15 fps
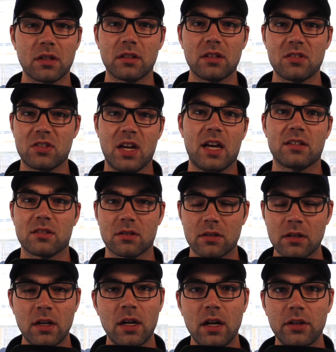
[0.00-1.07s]
was a
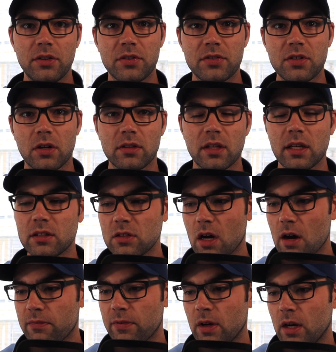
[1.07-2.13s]
disaster to start things
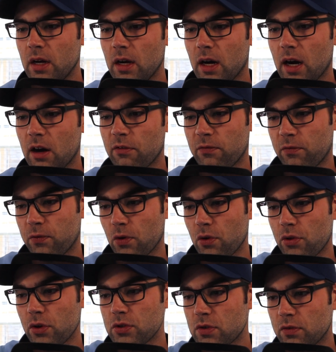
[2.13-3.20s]
off. For
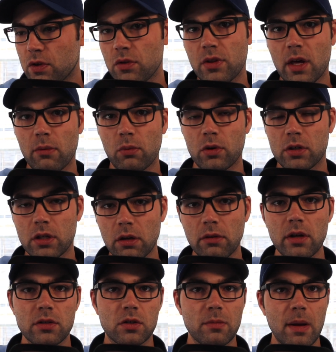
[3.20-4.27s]
those of you that were
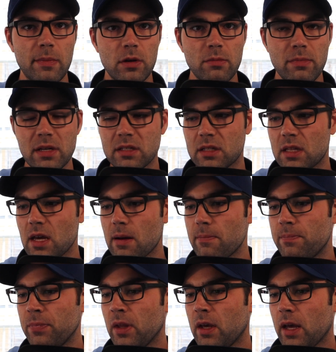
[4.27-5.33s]
curious, or maybe you missed
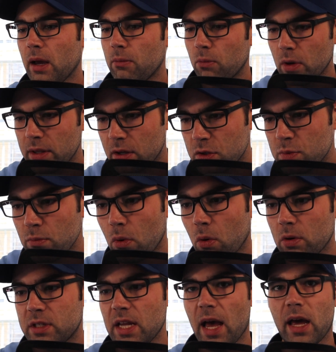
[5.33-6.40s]
them, and when there's
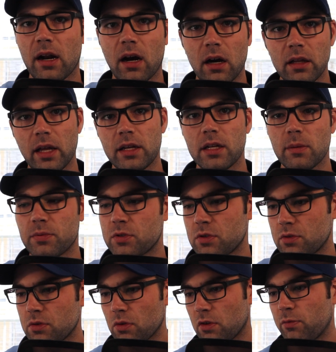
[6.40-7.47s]
more data, I'll end up
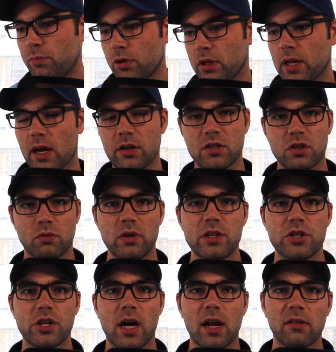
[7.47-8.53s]
sort of putting out a
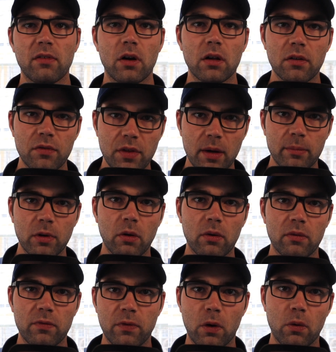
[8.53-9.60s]
screenshot of all of them
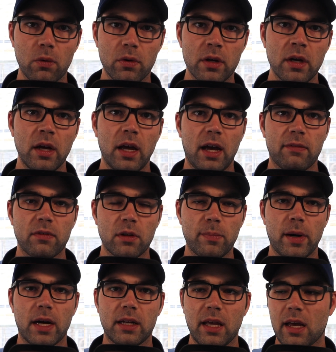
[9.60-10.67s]
going forward after the
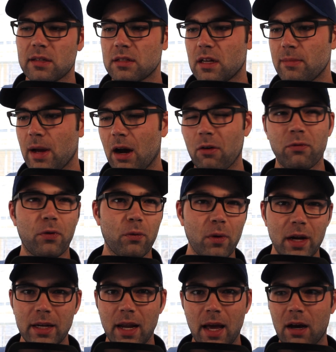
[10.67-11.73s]
podcasts come out. For
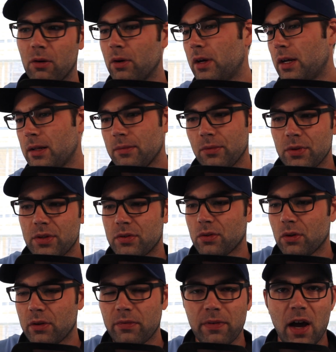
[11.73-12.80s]
right now, there's
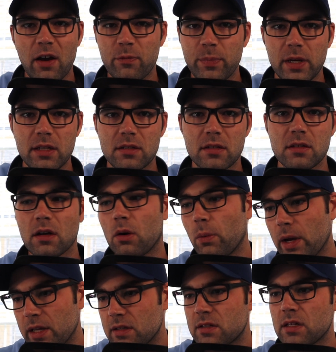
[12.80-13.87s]
only 5 pieces. I'll
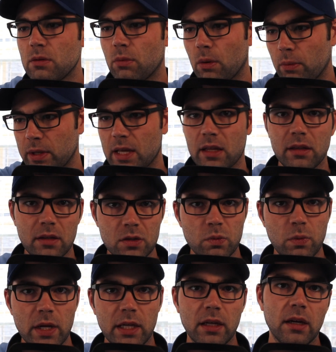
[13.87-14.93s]
wait and see what we get this
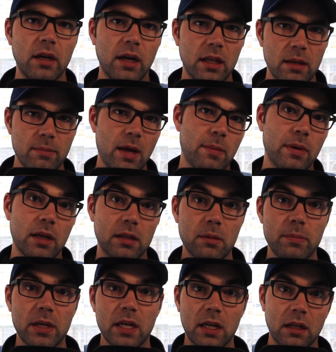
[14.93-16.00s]
week. And then maybe at the
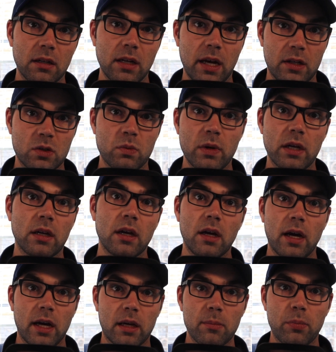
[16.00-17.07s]
beginning of next week,
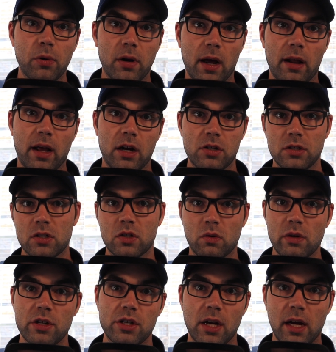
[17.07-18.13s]
I can put out actually a
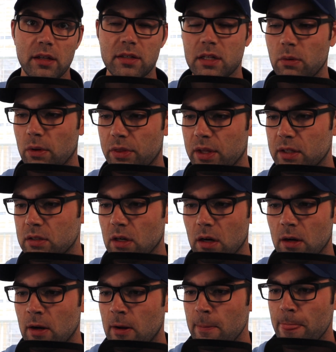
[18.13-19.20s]
screenshot and see where things
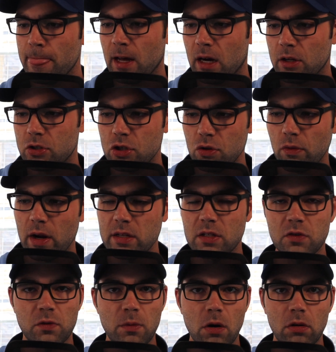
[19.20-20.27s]
are. 2
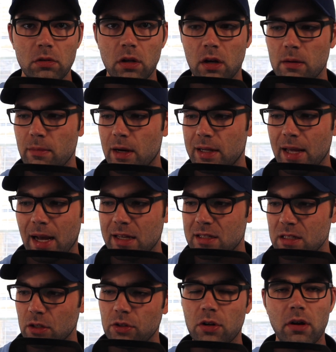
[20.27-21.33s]
races from Oaklawn on Monday. I
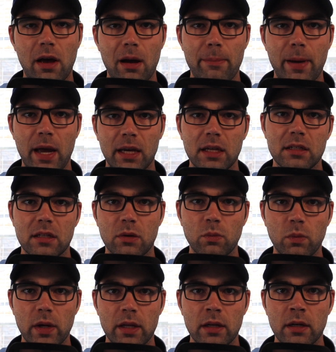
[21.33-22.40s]
still don't know how Bankit
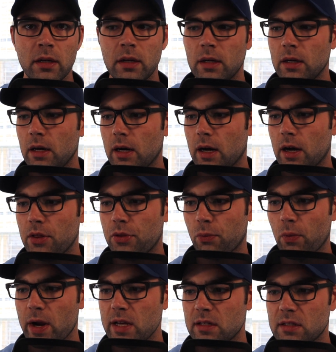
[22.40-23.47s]
didn't win the
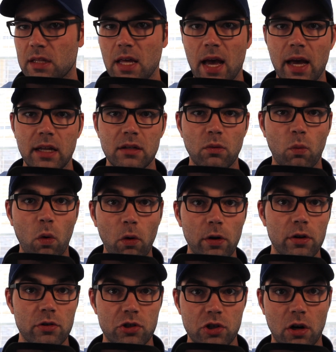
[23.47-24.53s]
race that
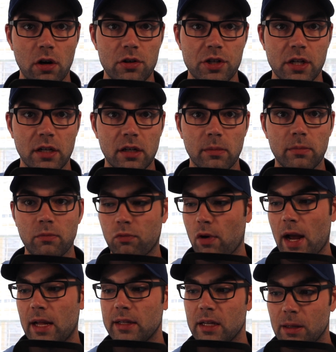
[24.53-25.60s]
Warriors Charge ended up
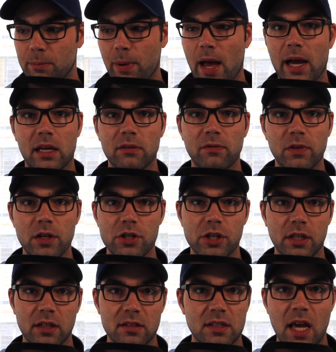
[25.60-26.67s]
rallying back and
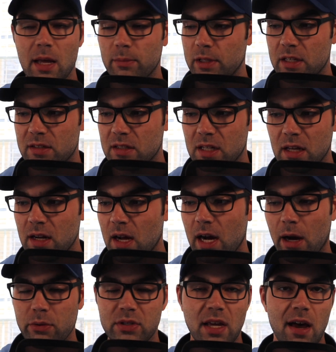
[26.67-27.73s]
finishing as gamely as he did.
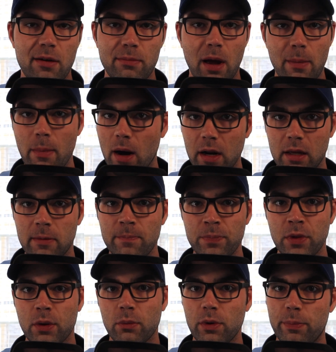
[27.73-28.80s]
I was counting my money
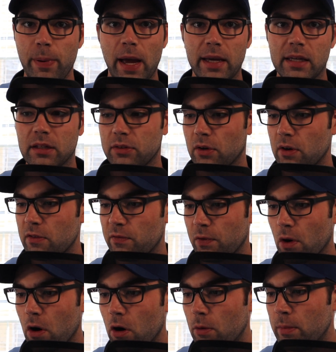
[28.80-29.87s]
with Bankit turning
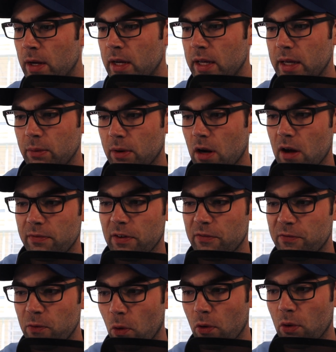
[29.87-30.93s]
for home. He went off at
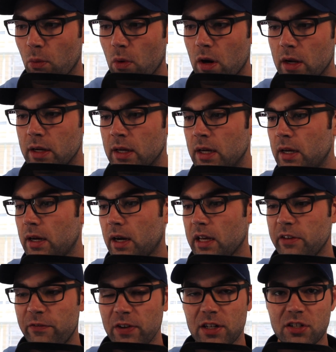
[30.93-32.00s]
4-1.
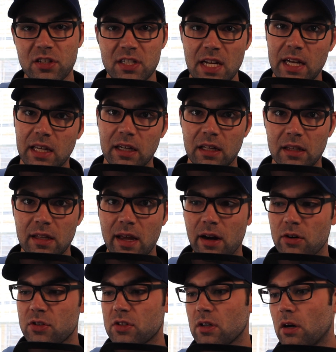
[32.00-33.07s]
He finished second in
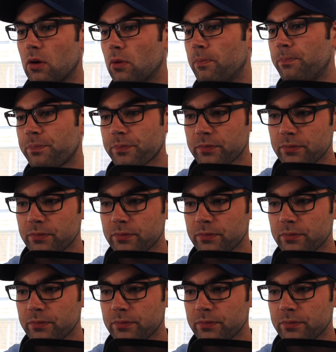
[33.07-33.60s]
there. So